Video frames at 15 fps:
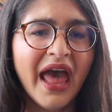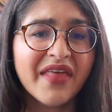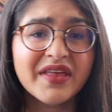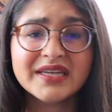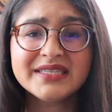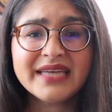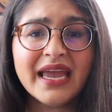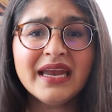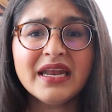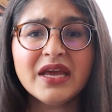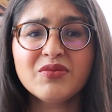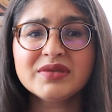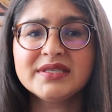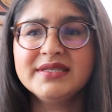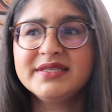The date
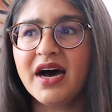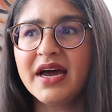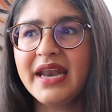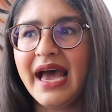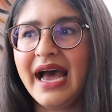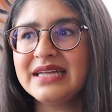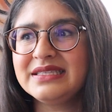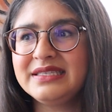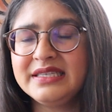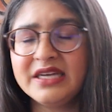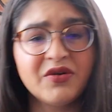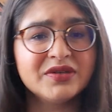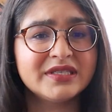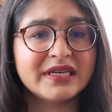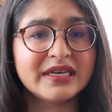it was done had
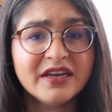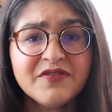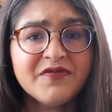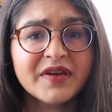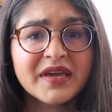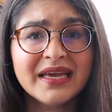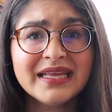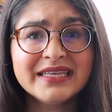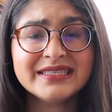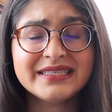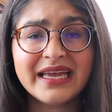zero significance,